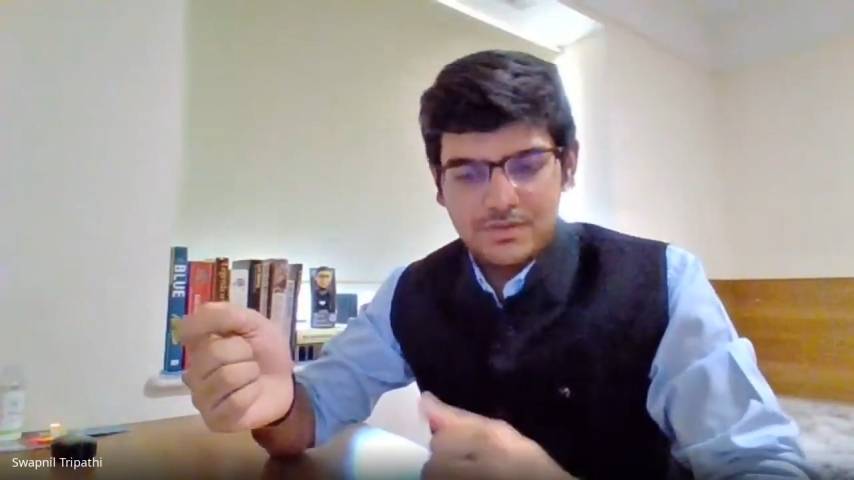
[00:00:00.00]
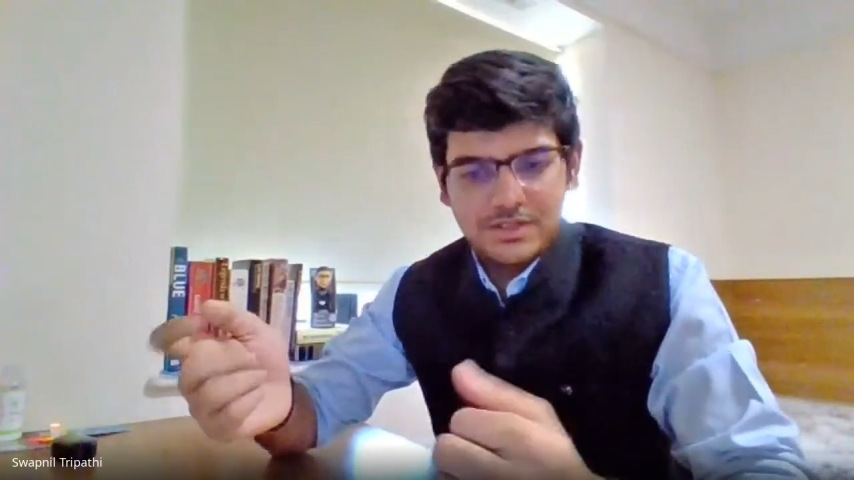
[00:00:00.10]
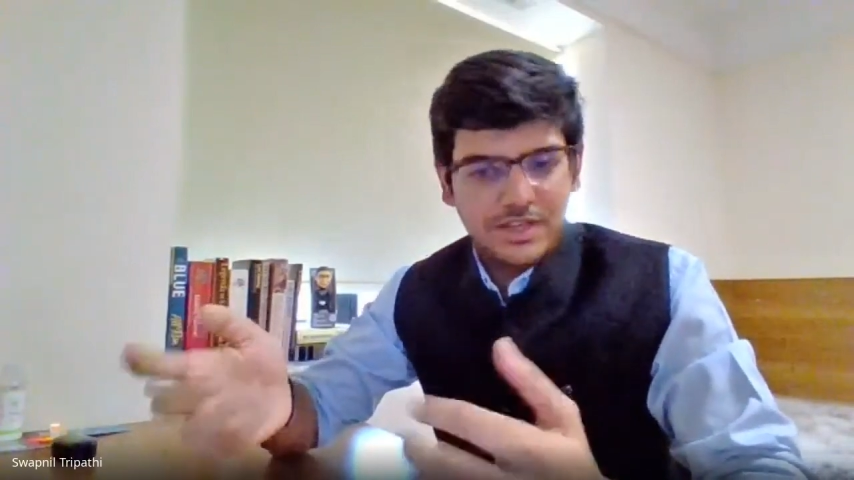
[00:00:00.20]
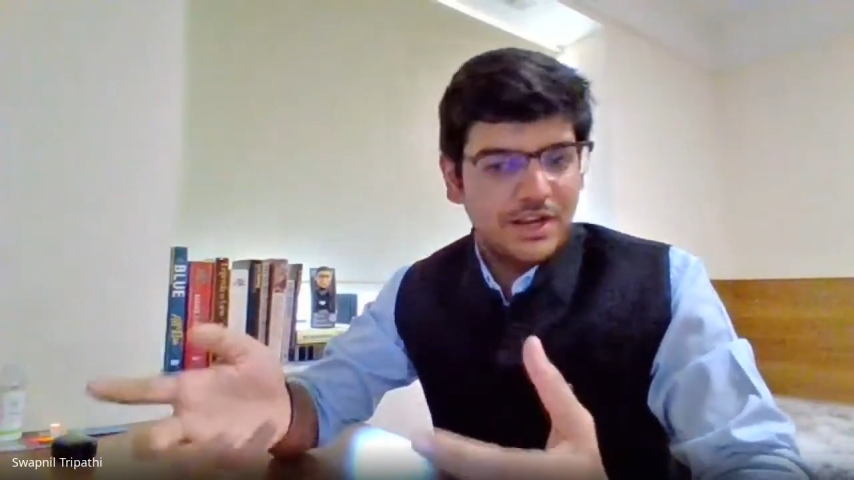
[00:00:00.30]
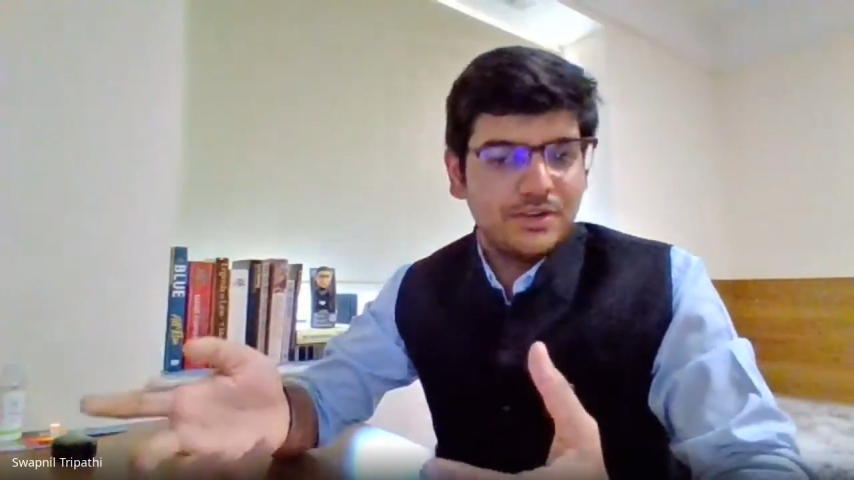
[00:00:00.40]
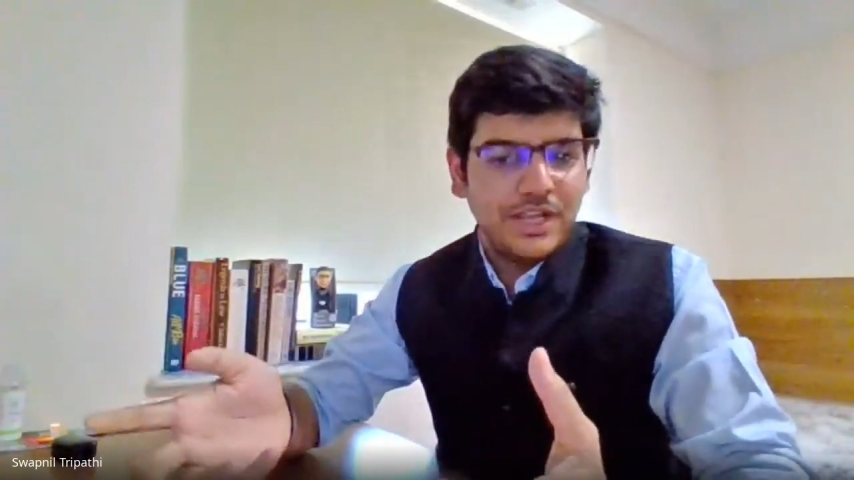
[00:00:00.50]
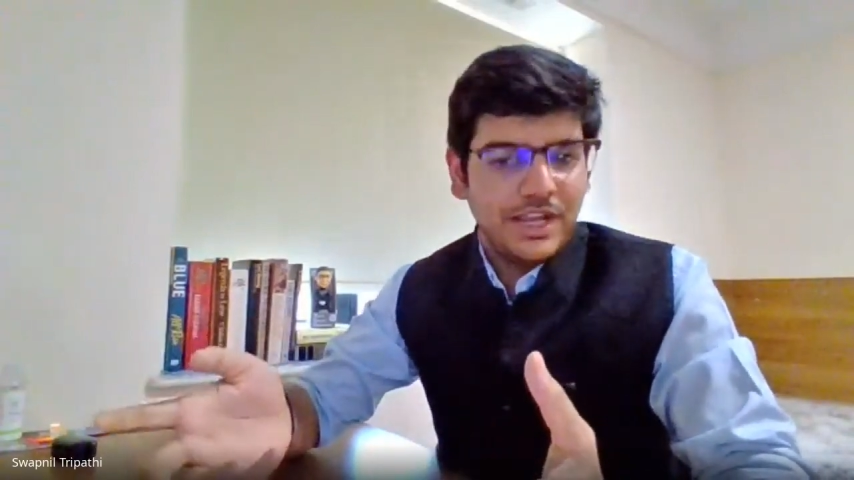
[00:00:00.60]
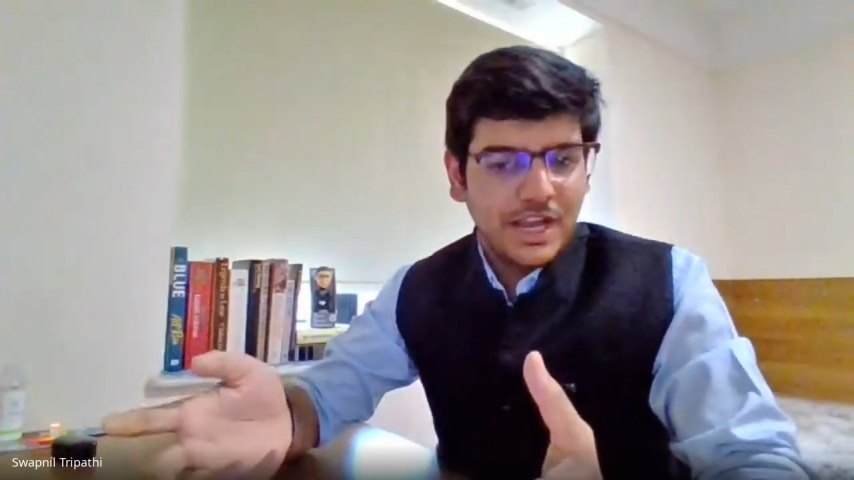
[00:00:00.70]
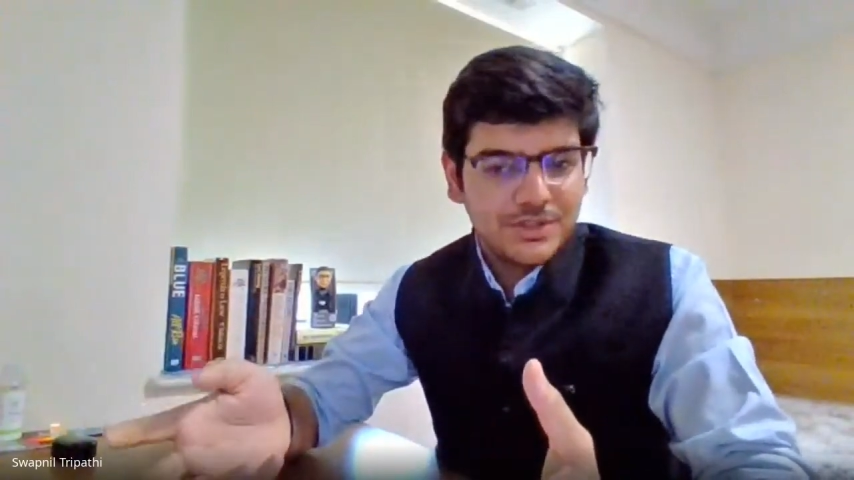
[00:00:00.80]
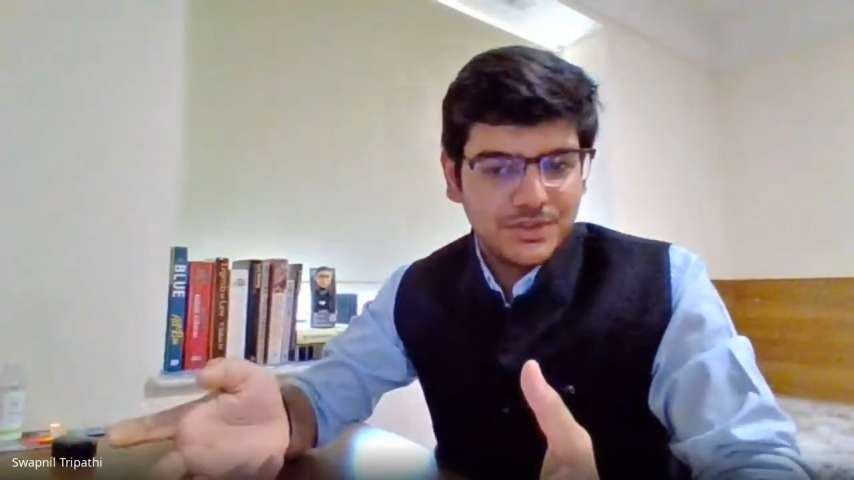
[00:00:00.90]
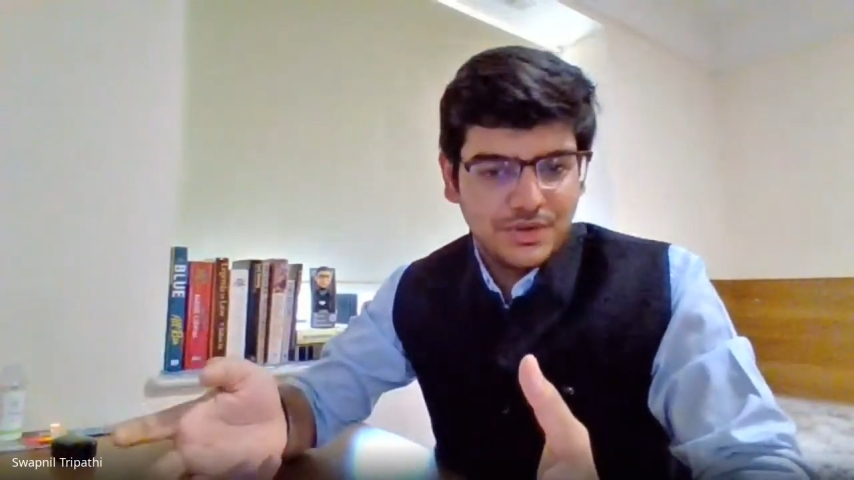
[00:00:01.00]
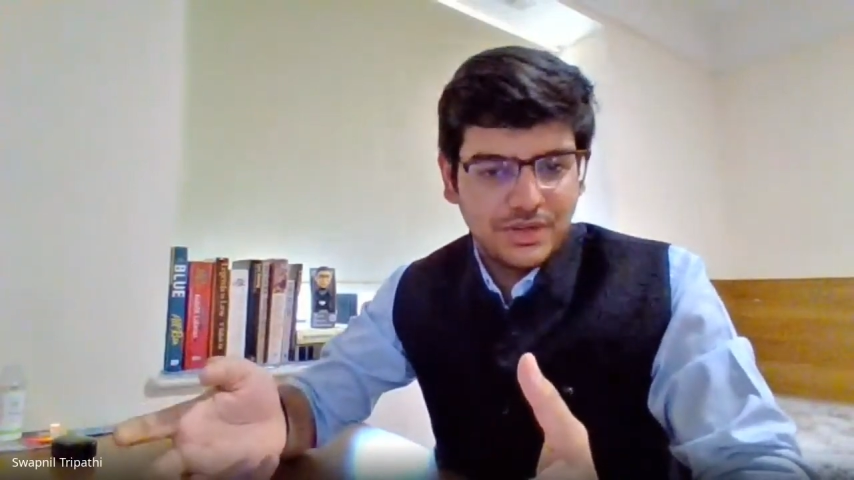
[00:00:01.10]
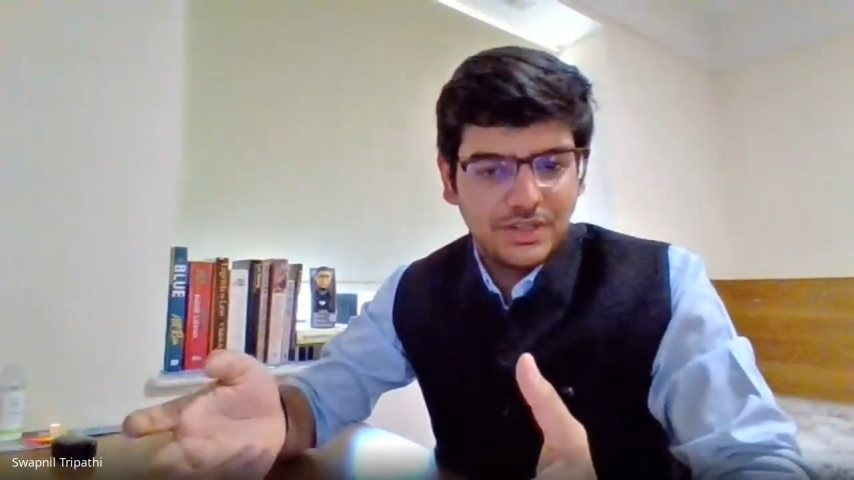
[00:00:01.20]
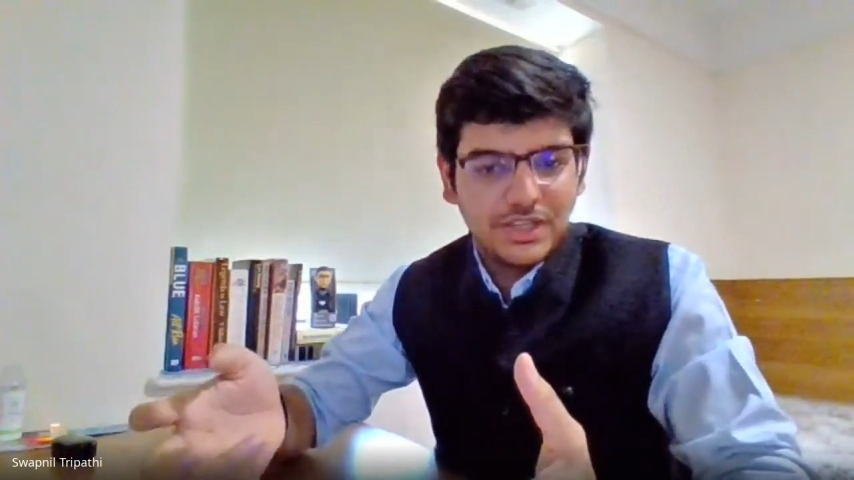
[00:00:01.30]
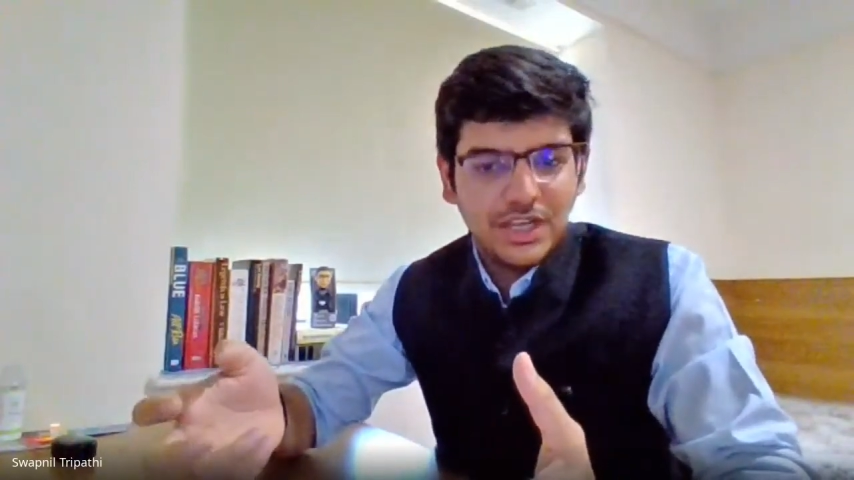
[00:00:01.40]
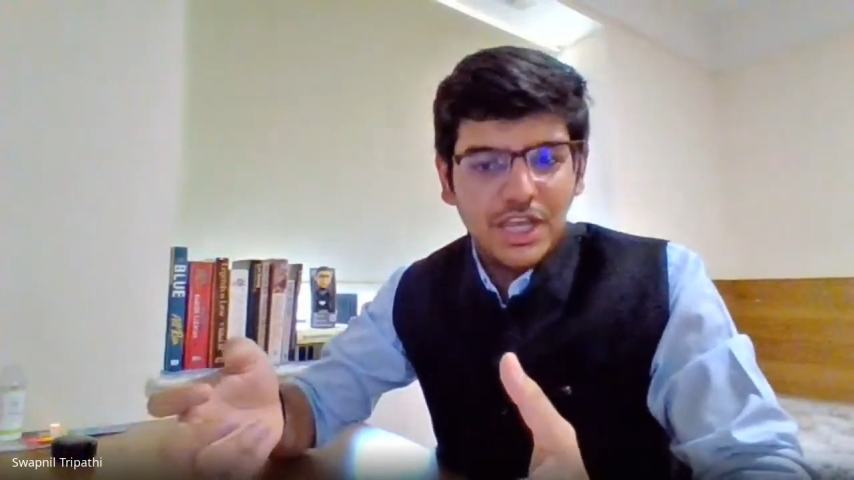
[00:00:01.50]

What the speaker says: decided to take action on it,